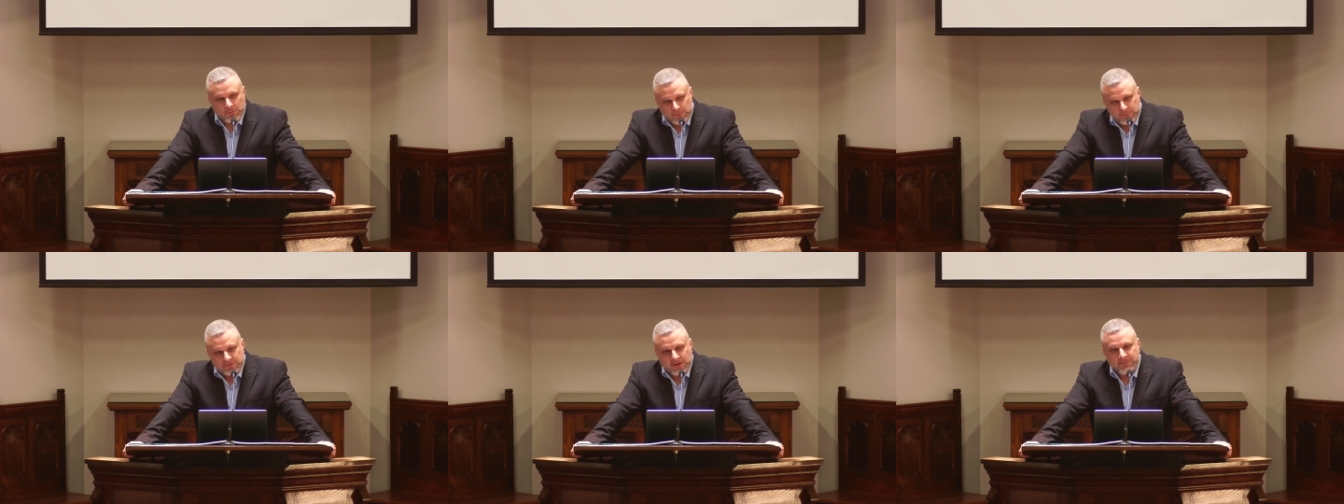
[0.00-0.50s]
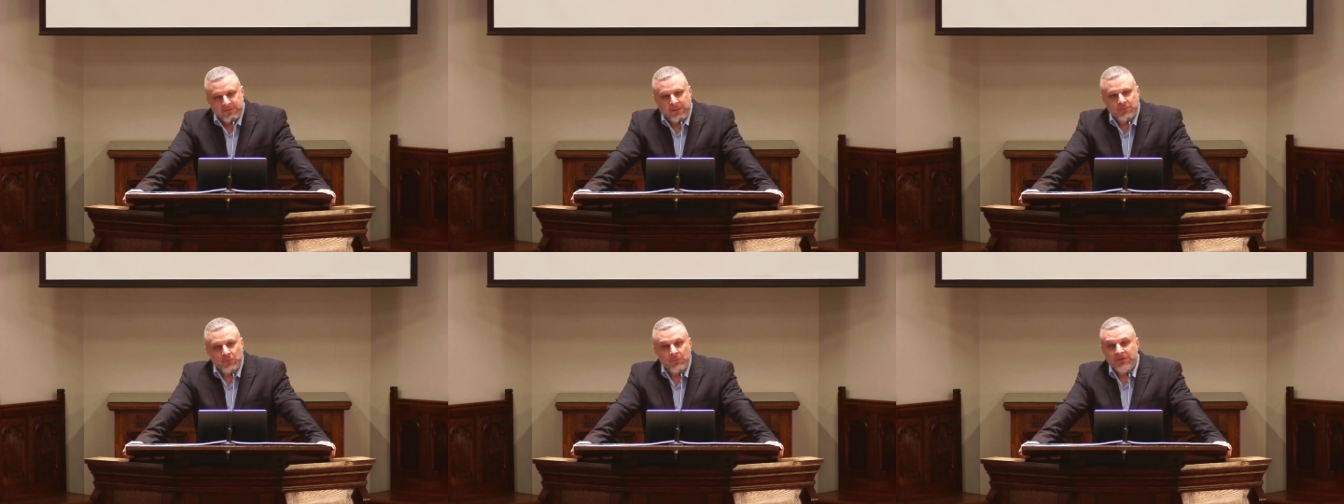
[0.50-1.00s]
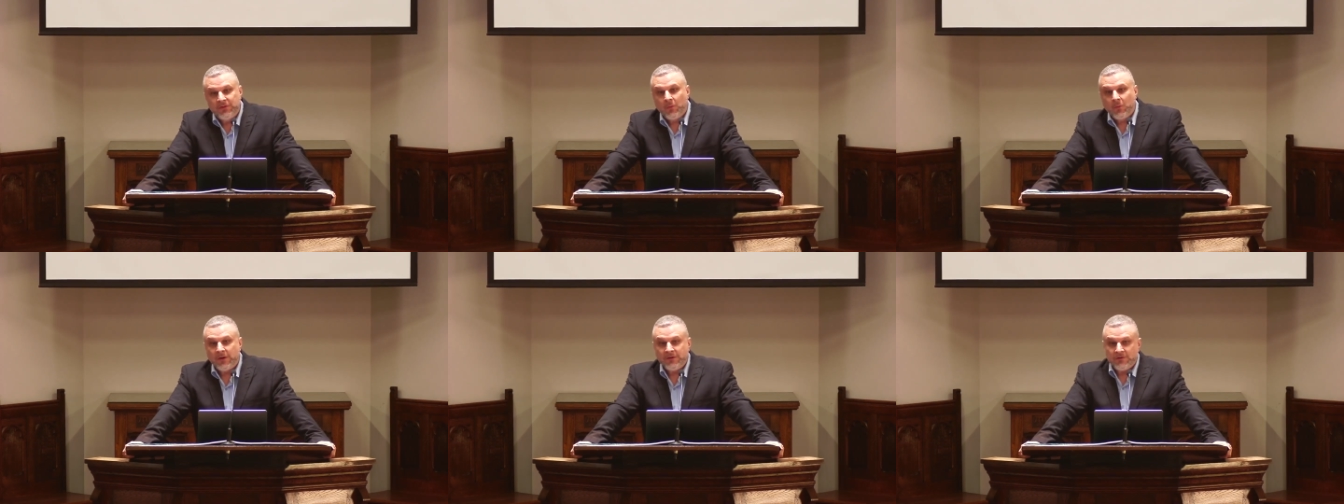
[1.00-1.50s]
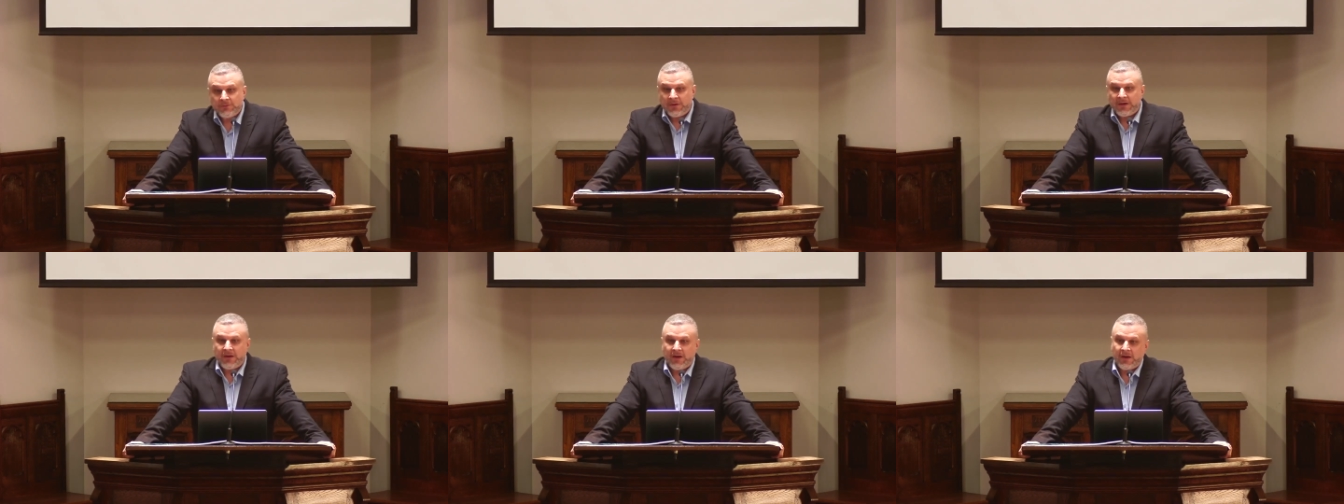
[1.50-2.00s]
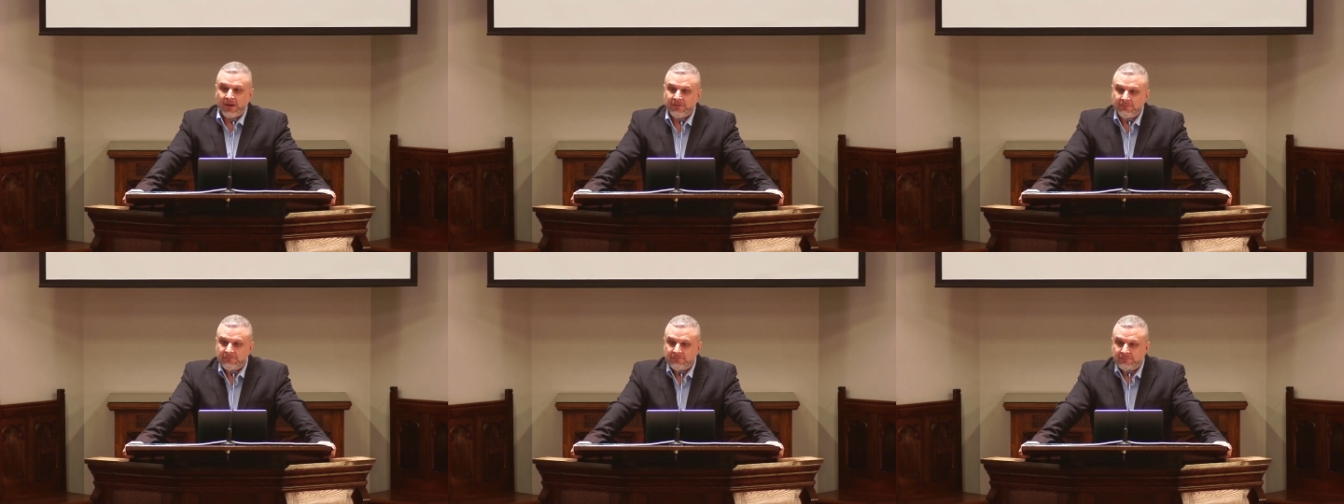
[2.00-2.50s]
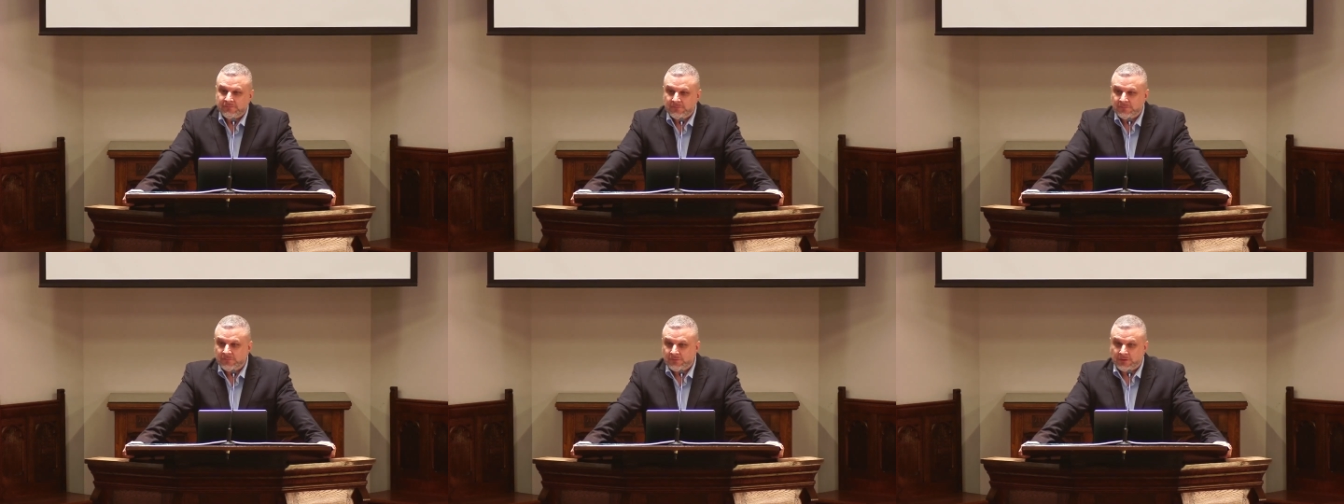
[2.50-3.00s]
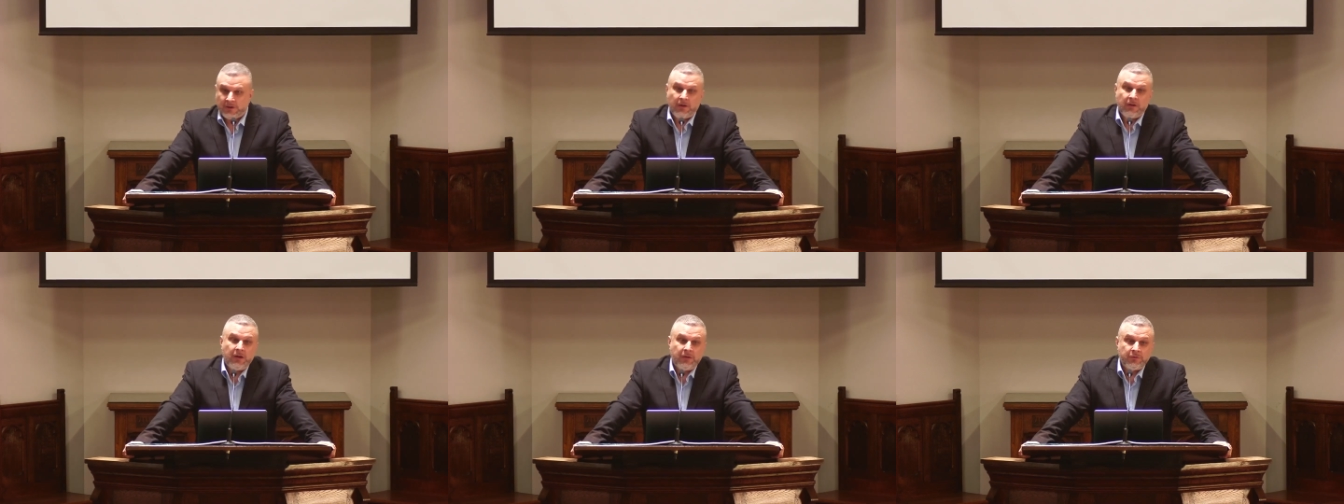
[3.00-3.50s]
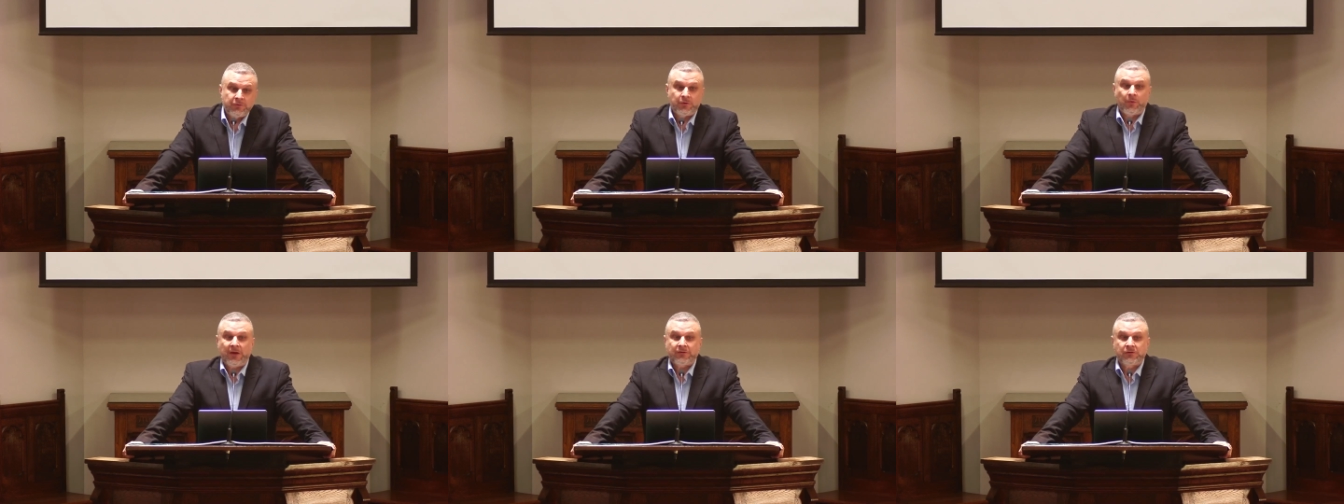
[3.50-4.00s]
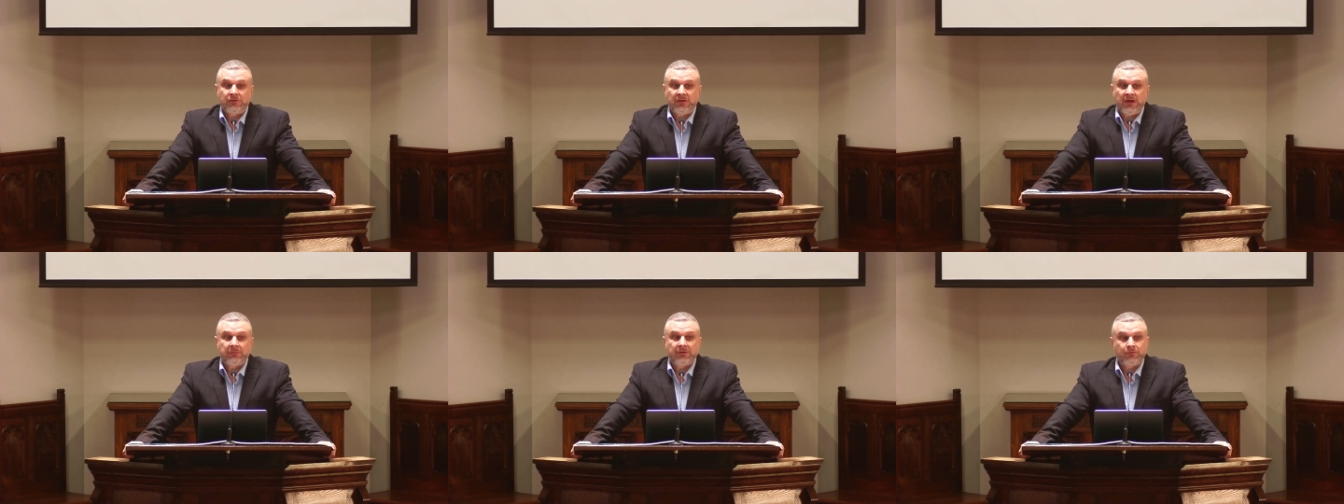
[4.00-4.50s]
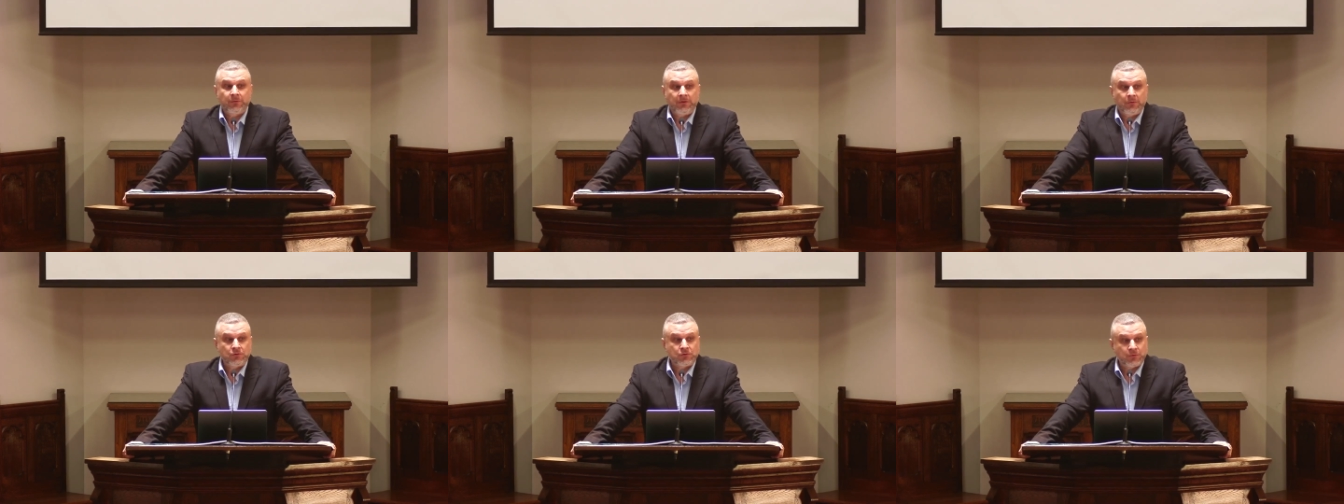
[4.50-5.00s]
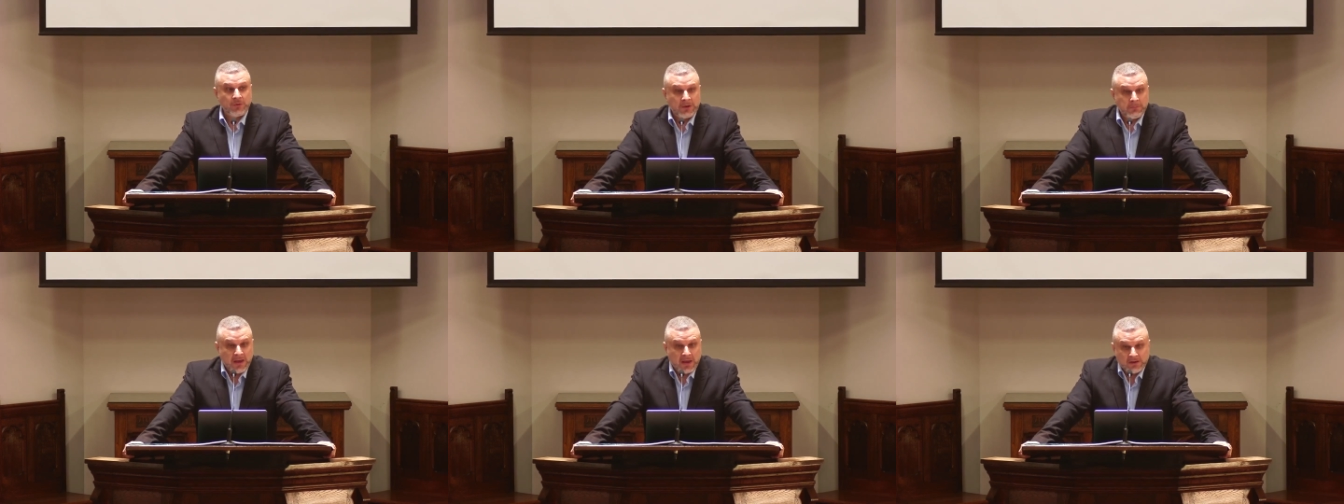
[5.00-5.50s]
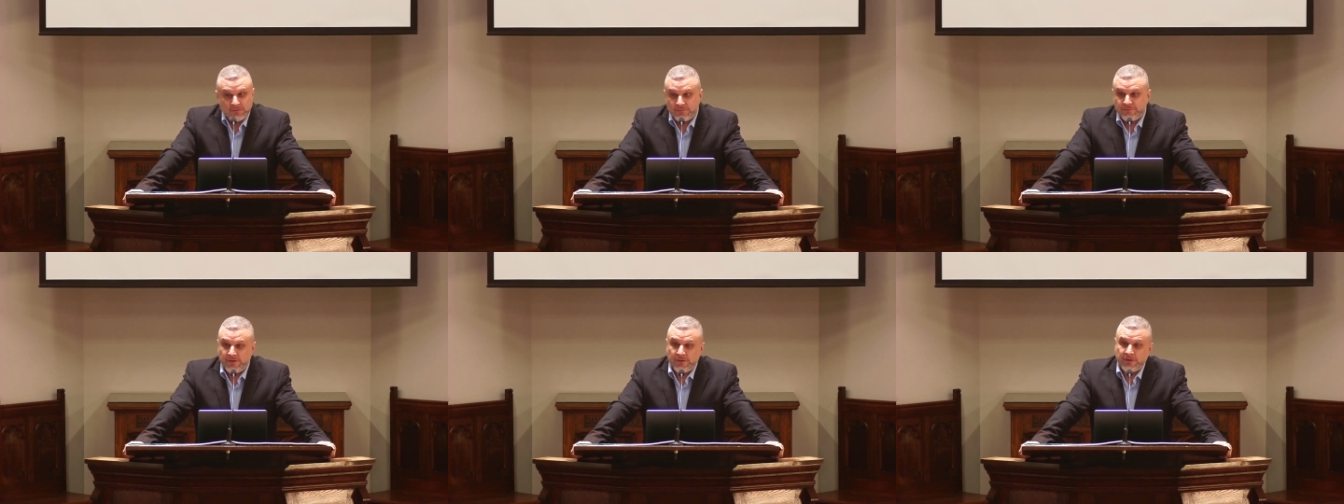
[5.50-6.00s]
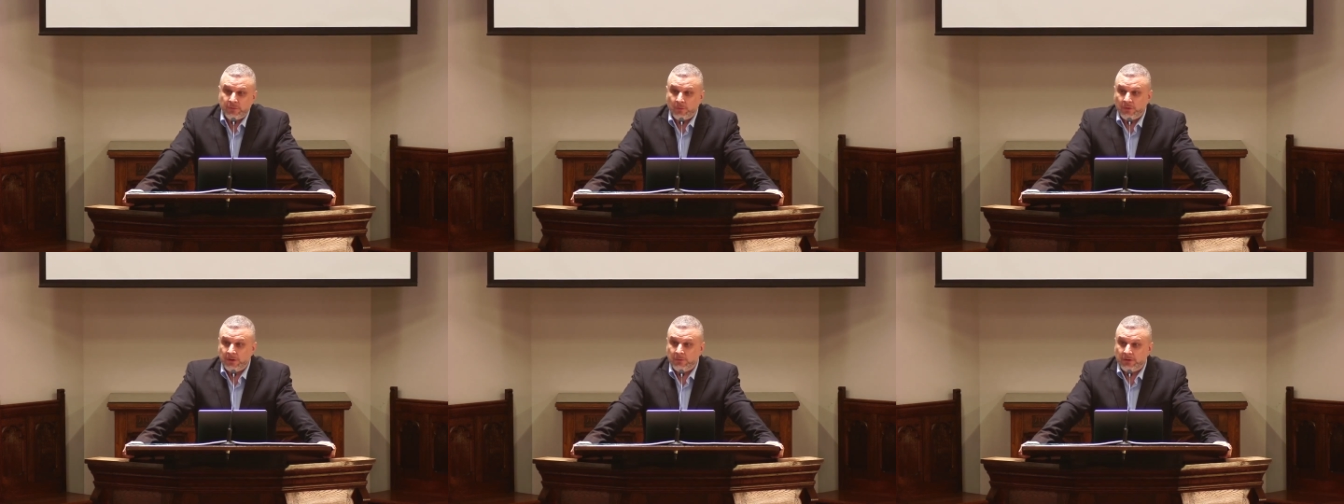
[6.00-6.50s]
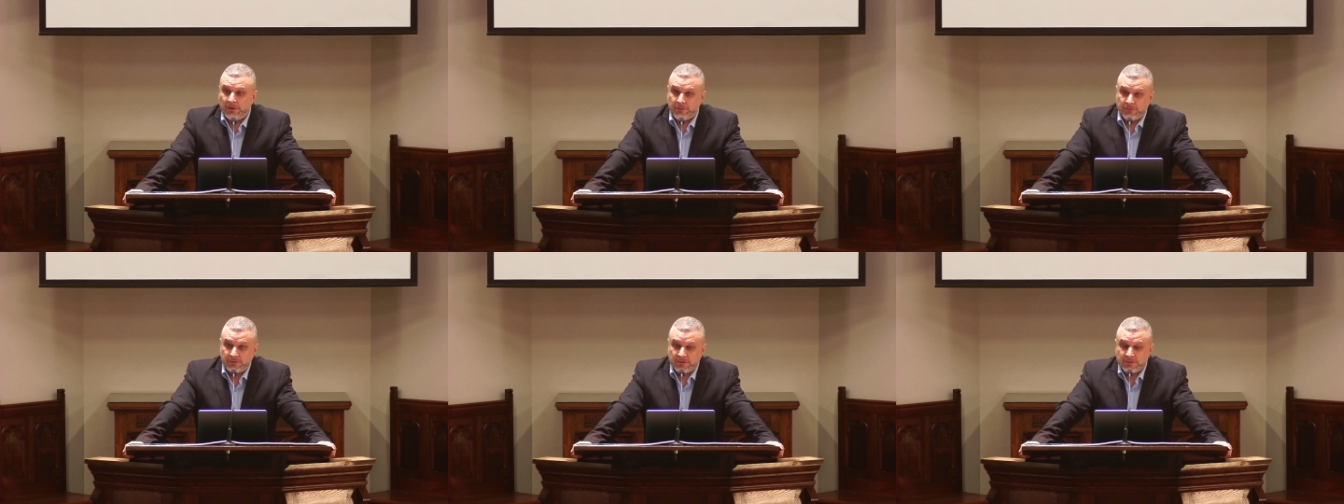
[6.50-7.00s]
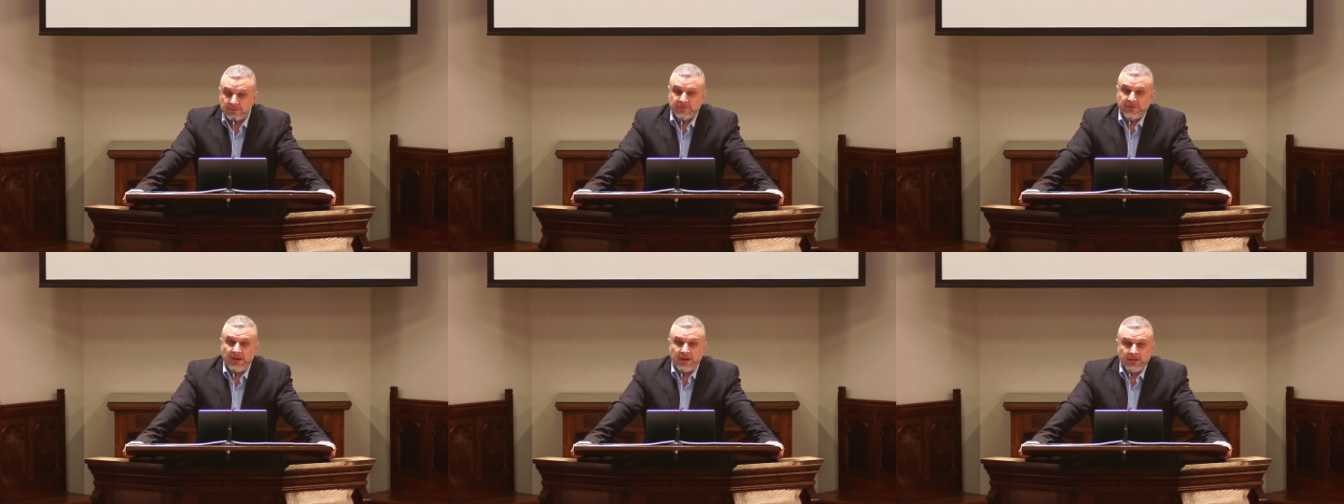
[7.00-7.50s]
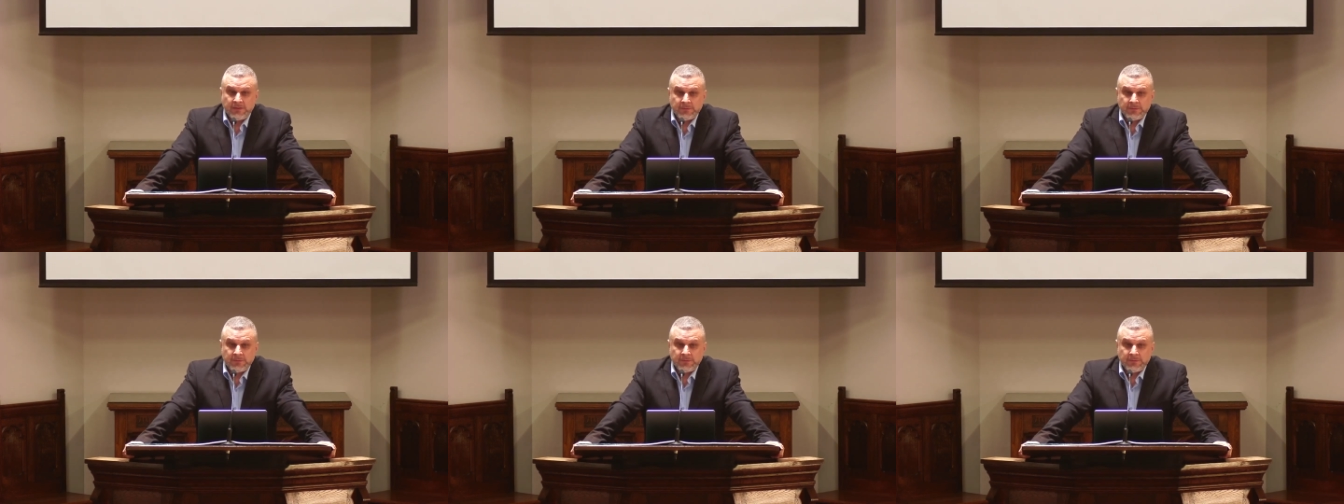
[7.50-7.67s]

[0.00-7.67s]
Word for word: sometimes we'll be the one used by God to call others and rescue them if we don't shrink back in fear and worry what others are going to say